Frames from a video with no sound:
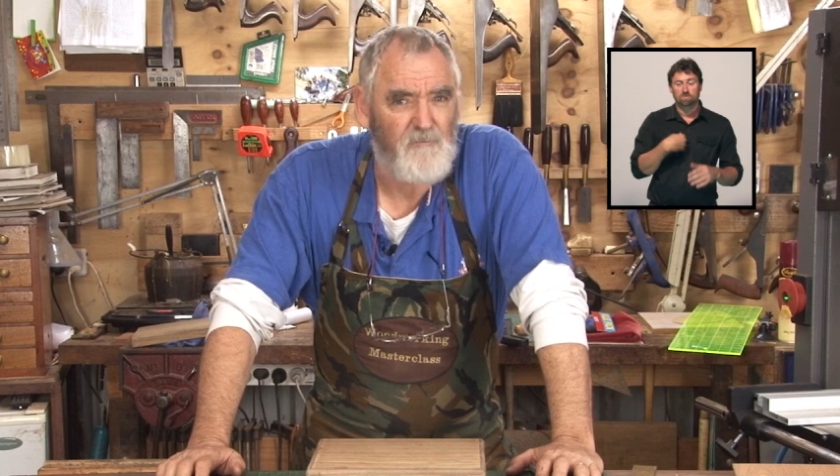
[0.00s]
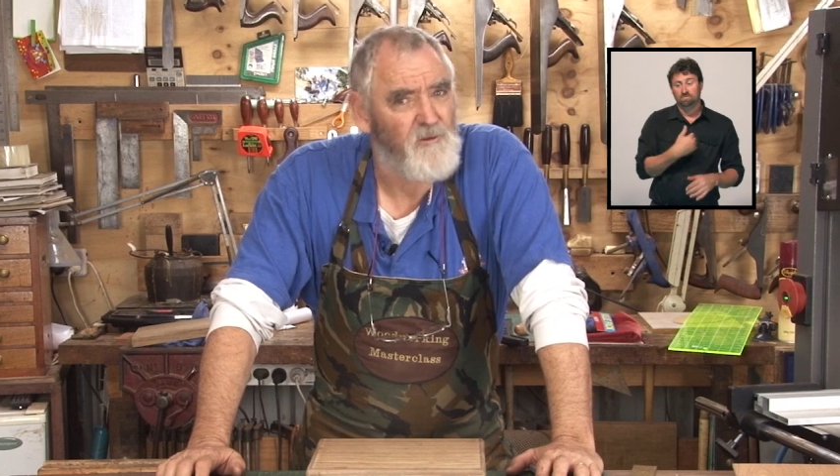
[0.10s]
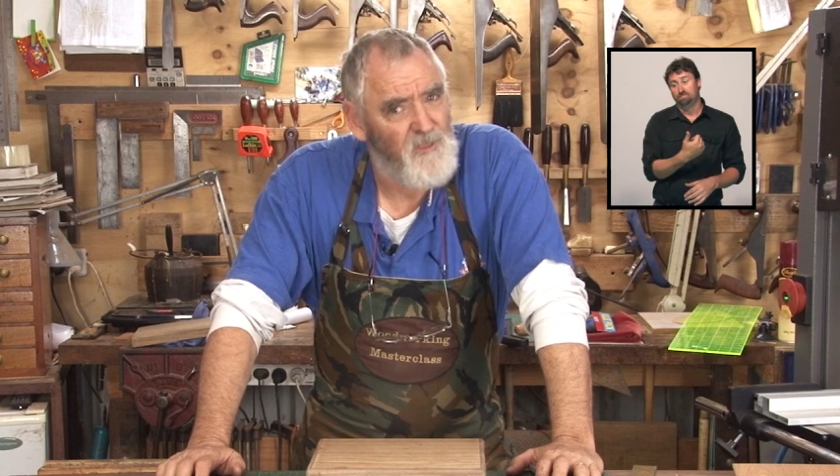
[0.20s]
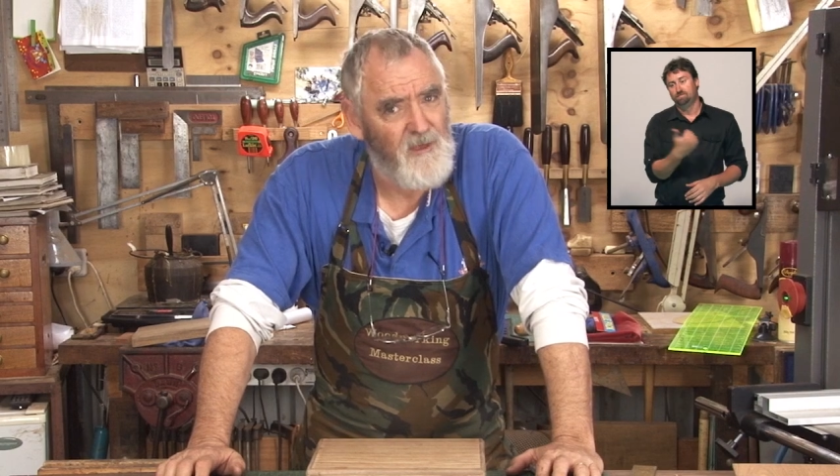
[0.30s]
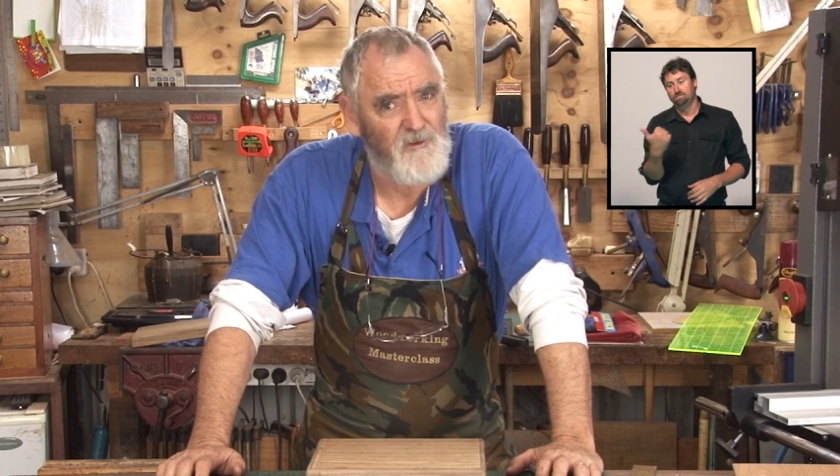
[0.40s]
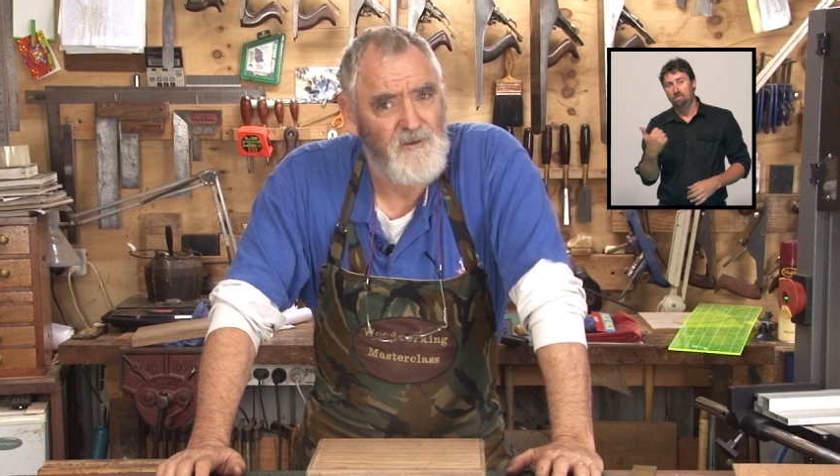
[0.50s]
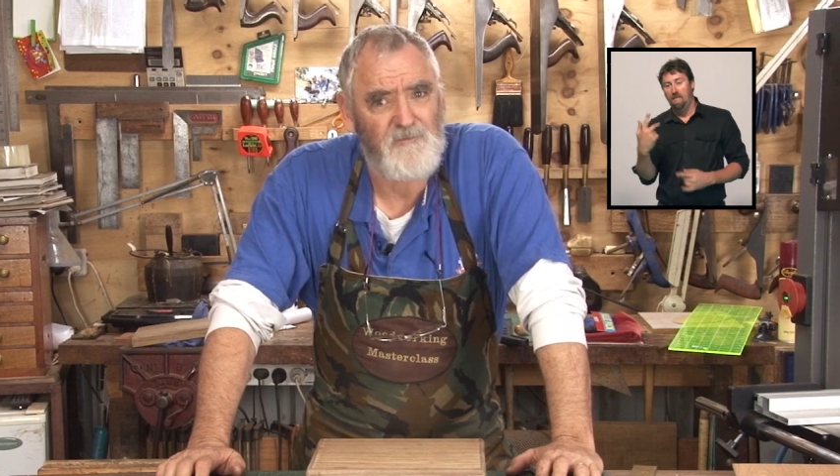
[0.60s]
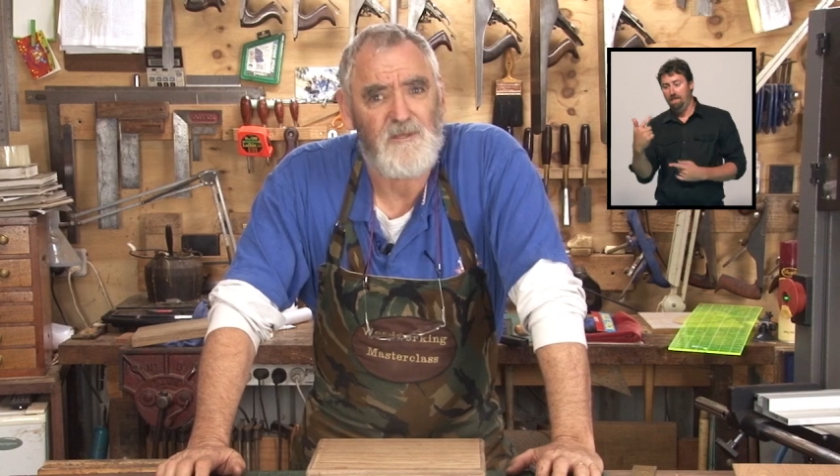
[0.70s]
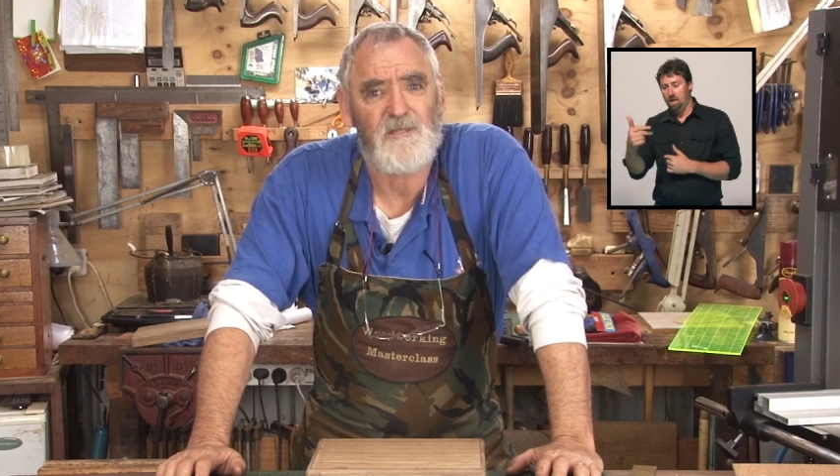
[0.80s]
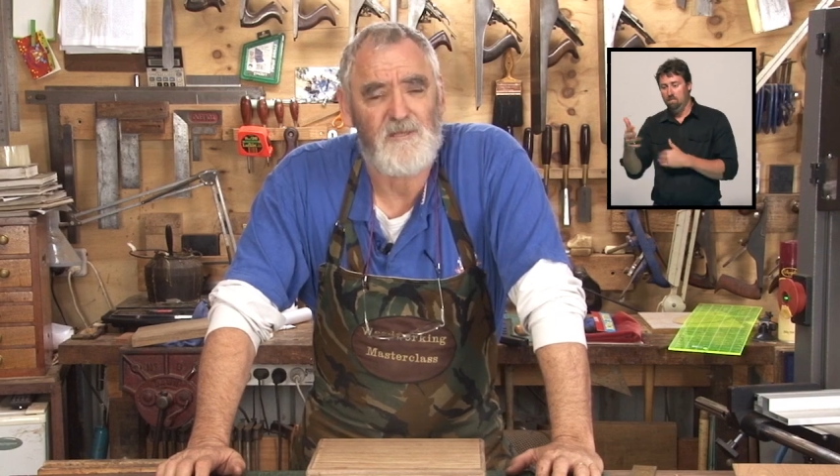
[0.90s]
and with that one
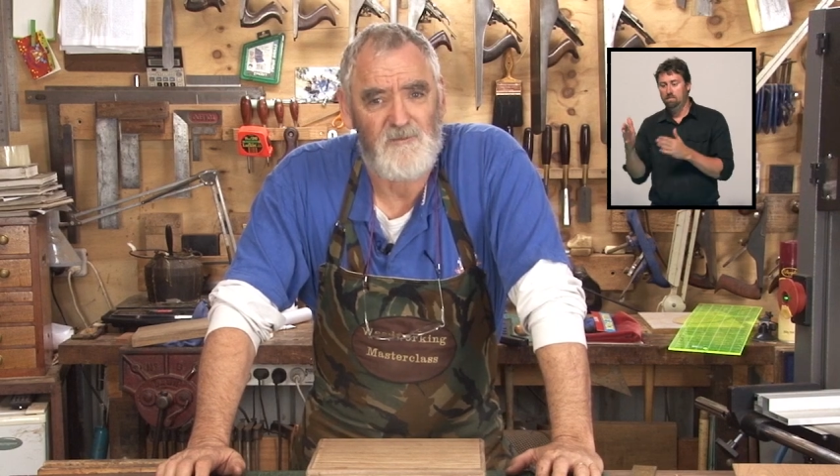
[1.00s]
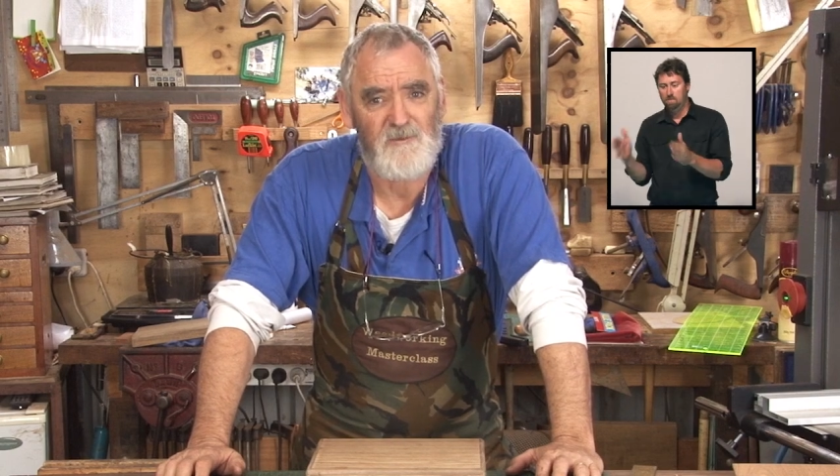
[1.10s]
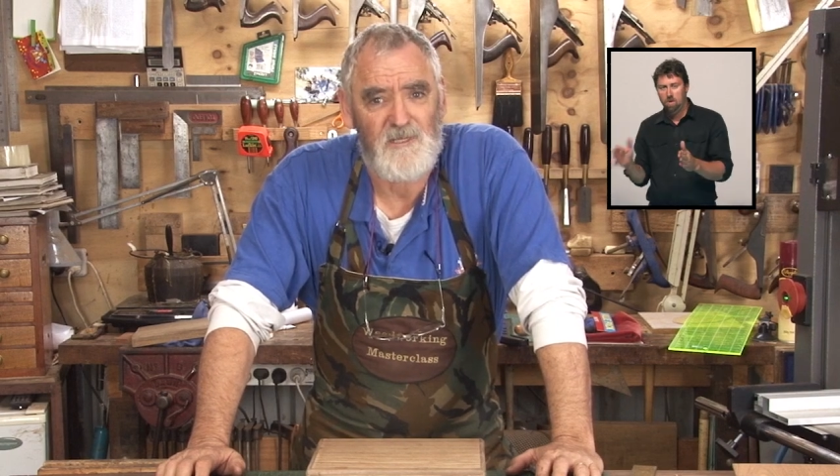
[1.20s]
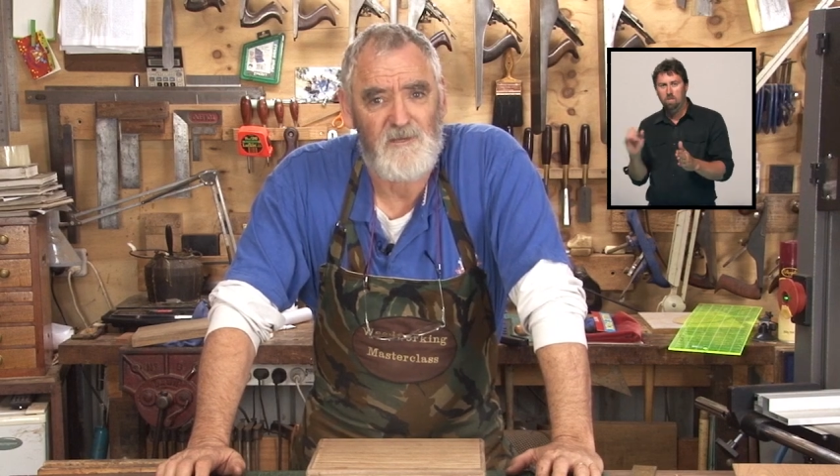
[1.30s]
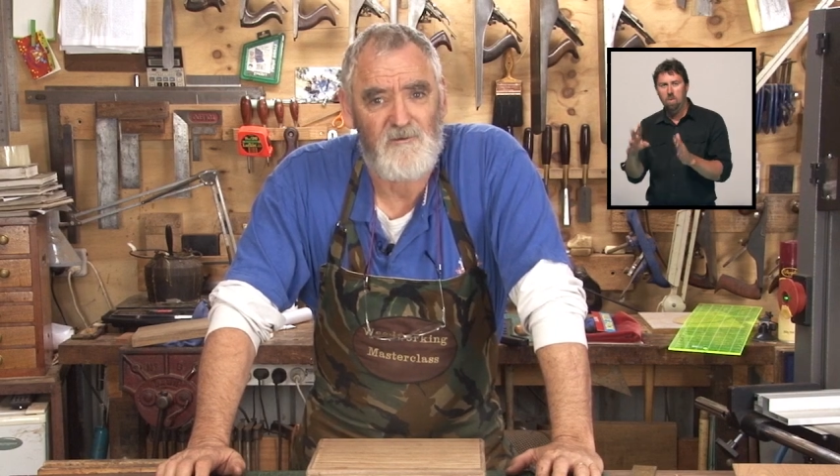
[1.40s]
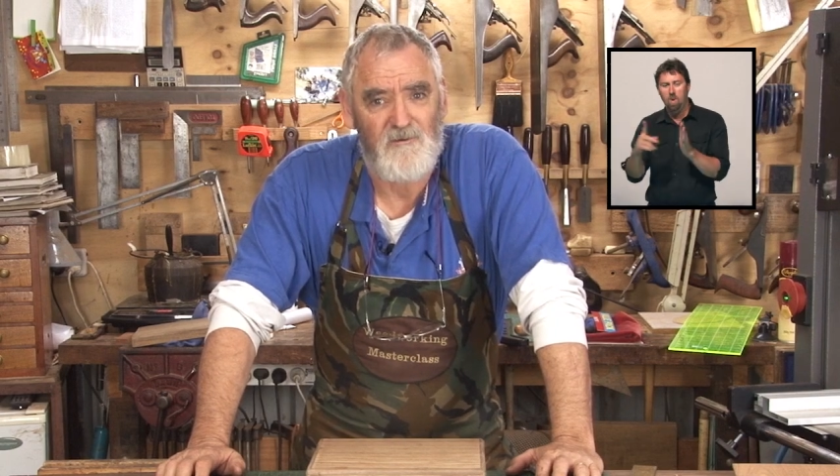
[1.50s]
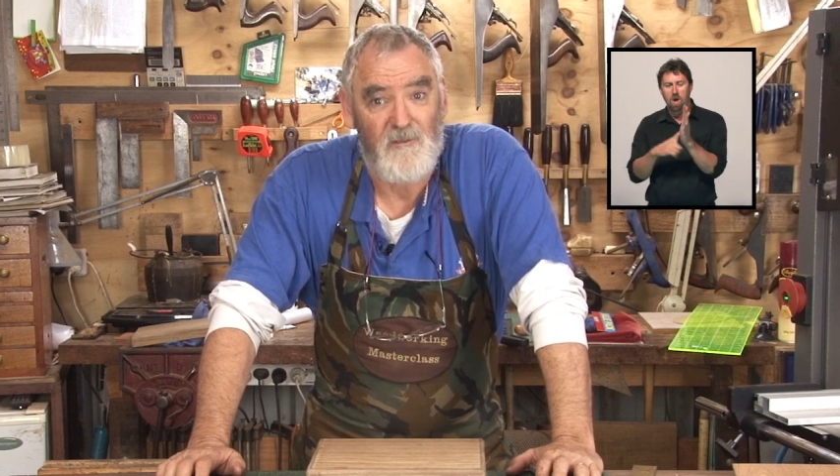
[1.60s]
I'm going to use material.